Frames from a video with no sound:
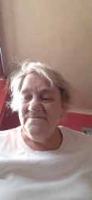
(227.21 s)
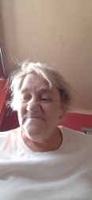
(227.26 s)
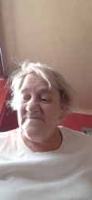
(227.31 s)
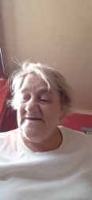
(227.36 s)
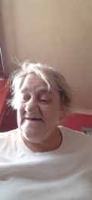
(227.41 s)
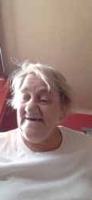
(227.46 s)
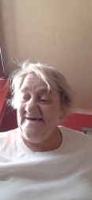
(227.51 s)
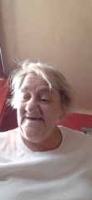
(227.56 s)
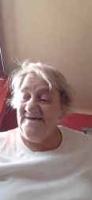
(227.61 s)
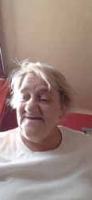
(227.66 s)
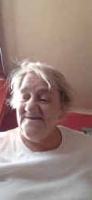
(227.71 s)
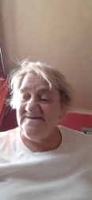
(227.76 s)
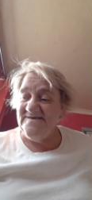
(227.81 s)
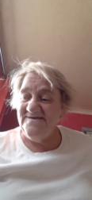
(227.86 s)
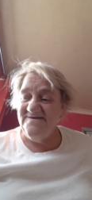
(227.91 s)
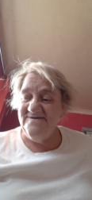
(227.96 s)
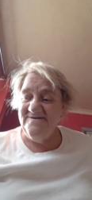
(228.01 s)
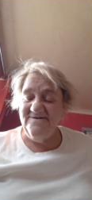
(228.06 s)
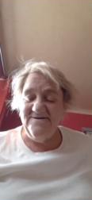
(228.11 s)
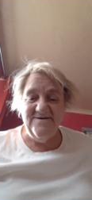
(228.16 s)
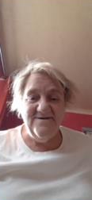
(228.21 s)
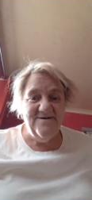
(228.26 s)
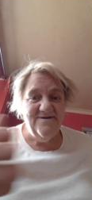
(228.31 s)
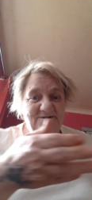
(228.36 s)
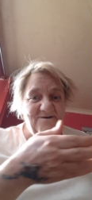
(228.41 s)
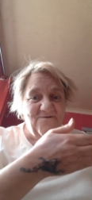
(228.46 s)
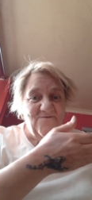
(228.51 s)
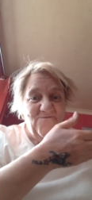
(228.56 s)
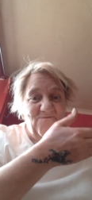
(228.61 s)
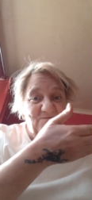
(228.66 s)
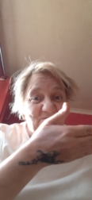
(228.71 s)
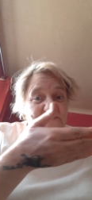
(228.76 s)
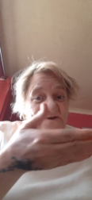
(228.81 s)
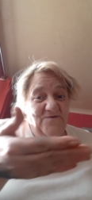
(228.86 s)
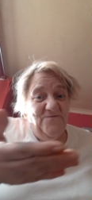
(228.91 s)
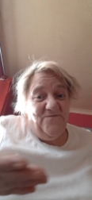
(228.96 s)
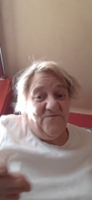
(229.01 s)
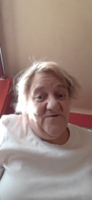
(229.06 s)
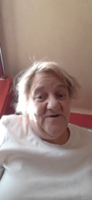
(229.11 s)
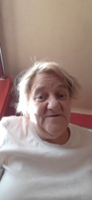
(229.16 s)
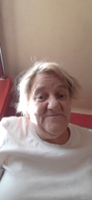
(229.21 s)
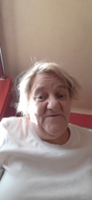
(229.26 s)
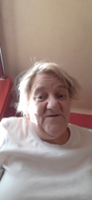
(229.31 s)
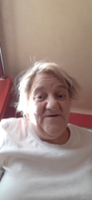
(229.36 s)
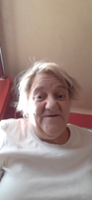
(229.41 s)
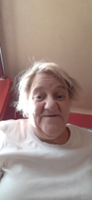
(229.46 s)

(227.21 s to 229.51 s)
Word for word: Please feel free,